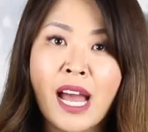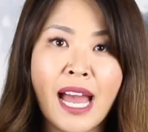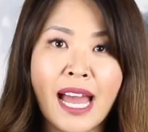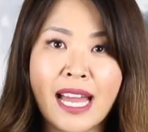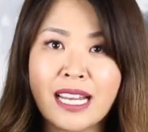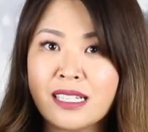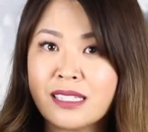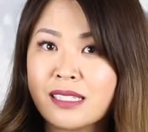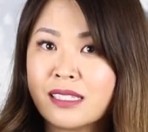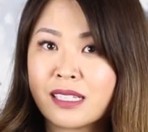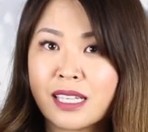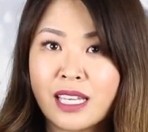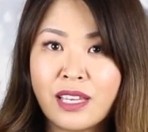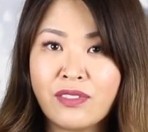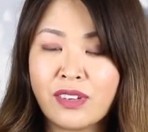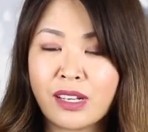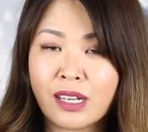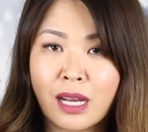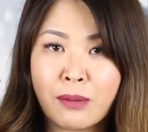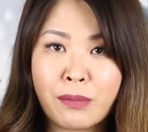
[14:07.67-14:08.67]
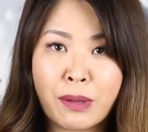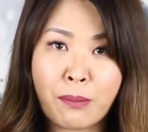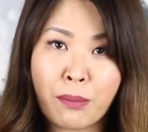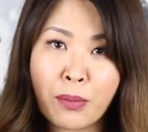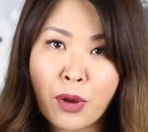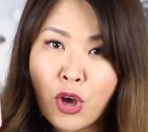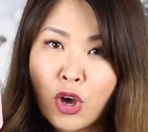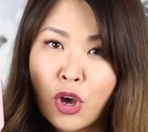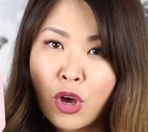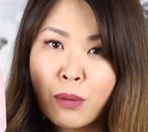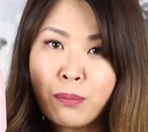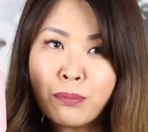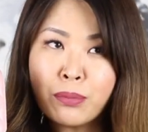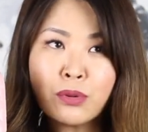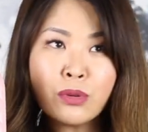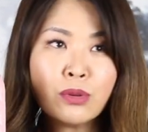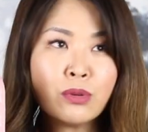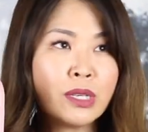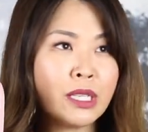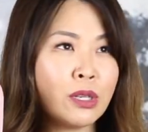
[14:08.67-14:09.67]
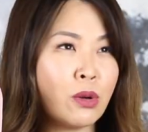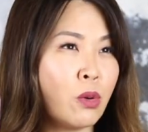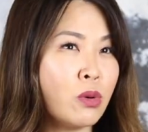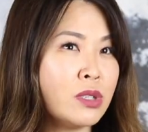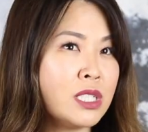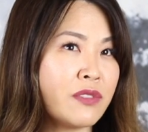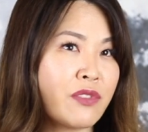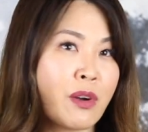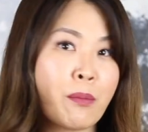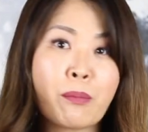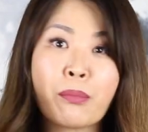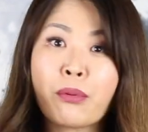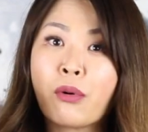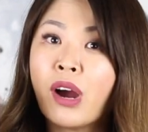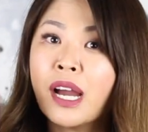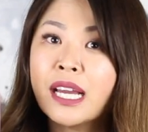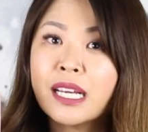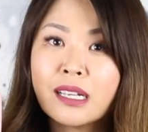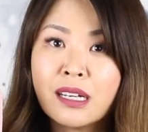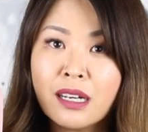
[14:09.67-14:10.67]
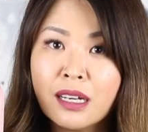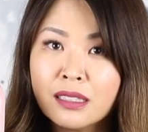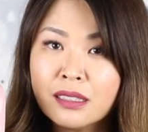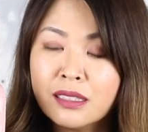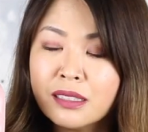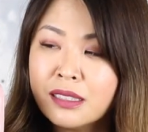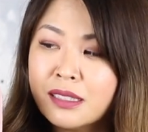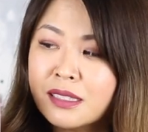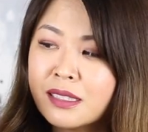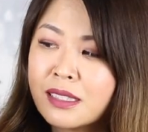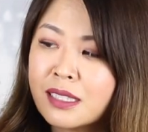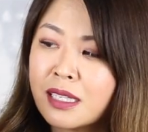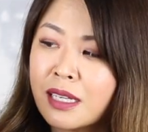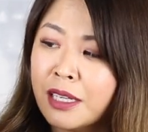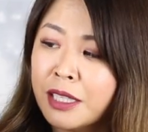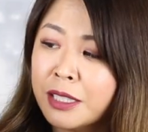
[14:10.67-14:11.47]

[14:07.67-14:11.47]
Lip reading: and has even come in purple and all different bright colors.